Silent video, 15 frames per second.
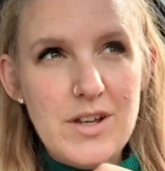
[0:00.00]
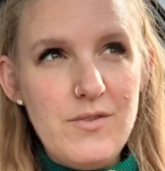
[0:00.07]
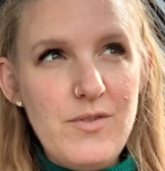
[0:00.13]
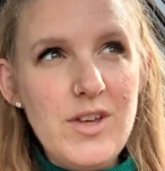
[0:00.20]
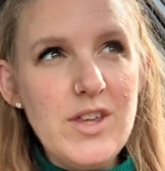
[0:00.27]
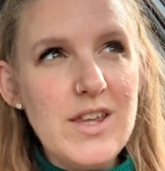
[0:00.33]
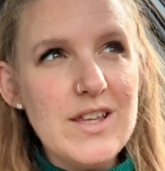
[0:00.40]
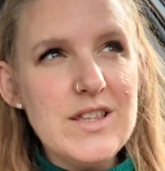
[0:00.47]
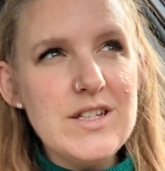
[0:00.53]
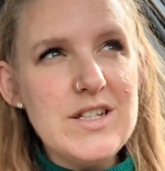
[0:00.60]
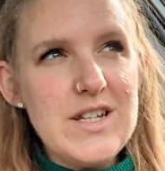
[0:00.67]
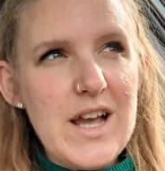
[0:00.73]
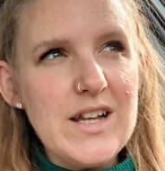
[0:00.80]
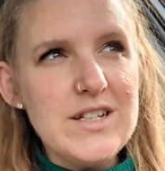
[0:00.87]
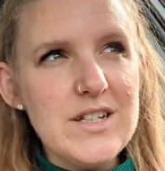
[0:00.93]
I feel like the
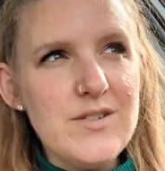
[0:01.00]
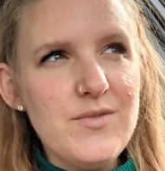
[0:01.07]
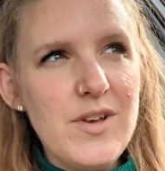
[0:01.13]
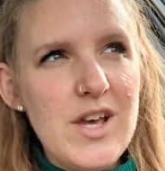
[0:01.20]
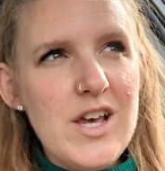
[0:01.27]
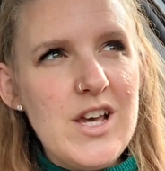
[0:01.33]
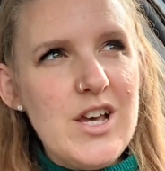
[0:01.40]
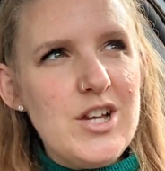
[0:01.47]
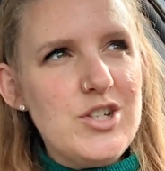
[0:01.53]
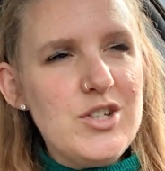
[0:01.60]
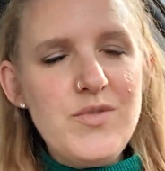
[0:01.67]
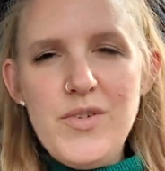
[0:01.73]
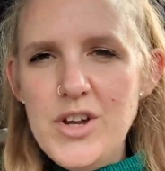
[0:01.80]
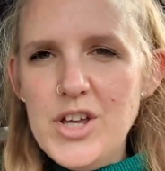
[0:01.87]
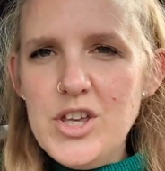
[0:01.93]
detective,
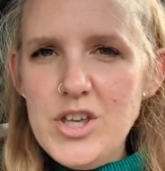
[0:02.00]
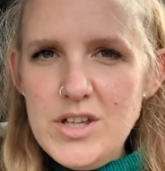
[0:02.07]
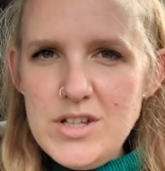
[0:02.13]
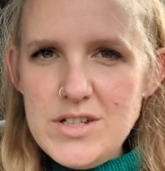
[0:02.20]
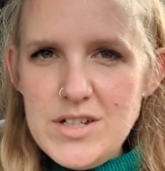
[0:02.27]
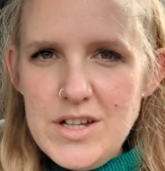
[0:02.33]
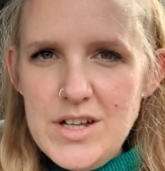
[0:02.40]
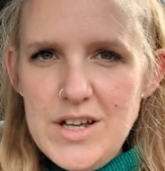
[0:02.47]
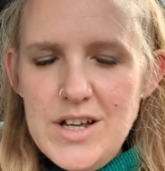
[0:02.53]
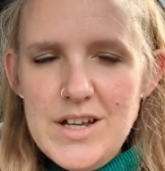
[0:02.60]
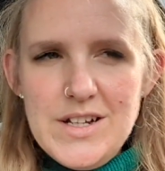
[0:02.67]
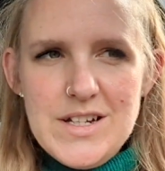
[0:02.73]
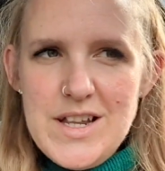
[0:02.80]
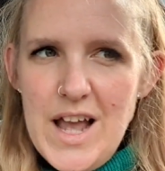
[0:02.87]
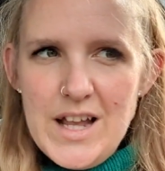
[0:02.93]
she's a very good
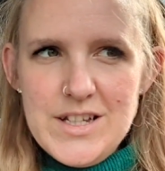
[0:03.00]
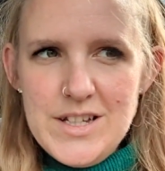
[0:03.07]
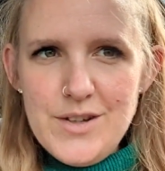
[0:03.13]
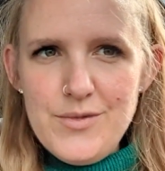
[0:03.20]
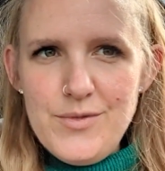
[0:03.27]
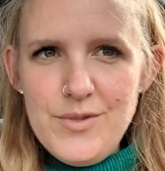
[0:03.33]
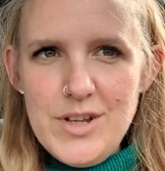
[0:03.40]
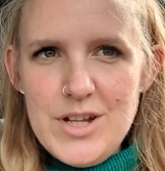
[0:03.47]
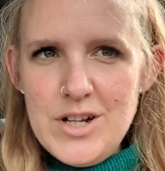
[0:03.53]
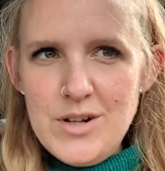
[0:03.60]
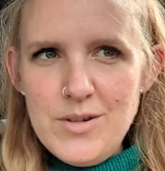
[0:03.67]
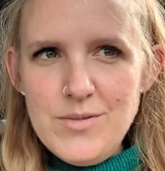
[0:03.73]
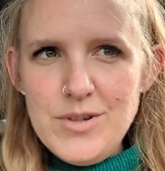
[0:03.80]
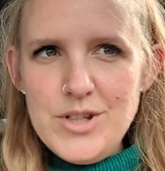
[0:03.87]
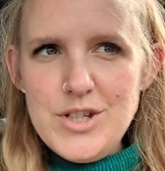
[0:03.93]
detective, you
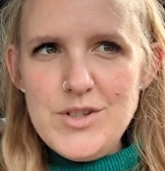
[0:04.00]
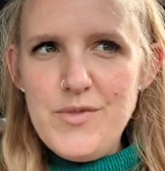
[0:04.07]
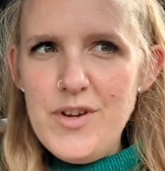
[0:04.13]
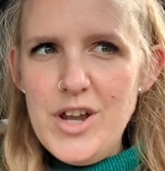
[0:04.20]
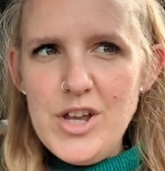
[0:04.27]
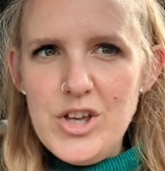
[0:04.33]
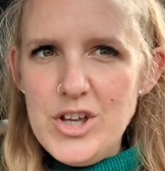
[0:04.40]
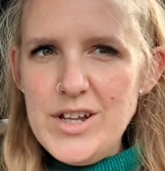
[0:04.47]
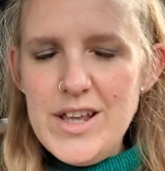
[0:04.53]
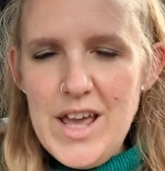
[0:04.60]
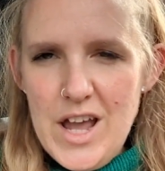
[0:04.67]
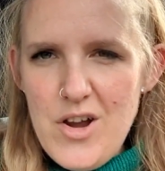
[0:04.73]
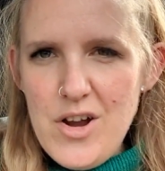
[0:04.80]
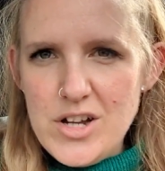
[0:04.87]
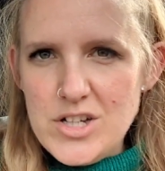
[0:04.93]
know, she's a very good
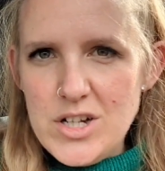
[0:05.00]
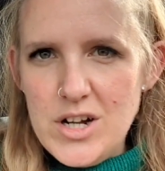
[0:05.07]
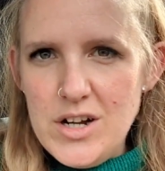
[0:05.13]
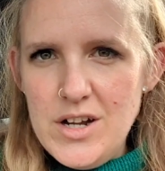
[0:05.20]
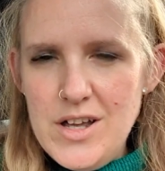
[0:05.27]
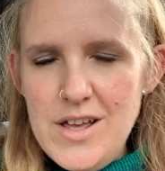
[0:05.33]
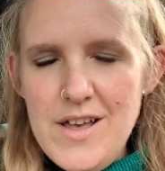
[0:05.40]
character,